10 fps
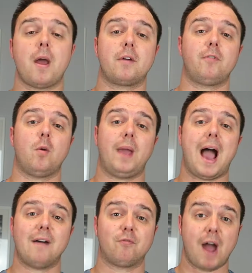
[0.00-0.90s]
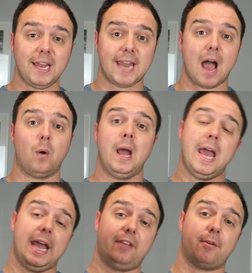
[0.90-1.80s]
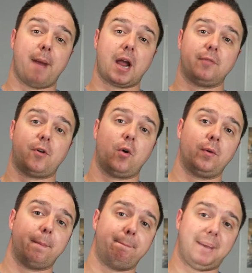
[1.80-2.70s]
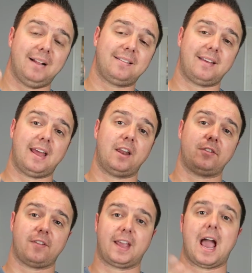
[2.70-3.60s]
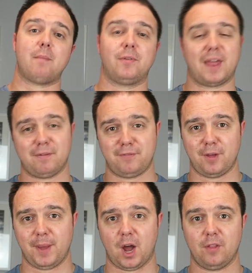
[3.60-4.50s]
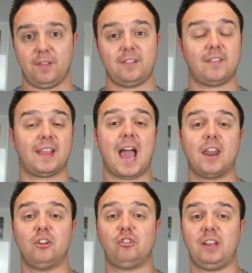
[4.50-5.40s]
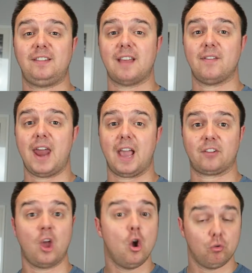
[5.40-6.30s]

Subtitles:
microphone we have right now is the microphone built in to the camera that I'm filming on. This is the Canon G7X.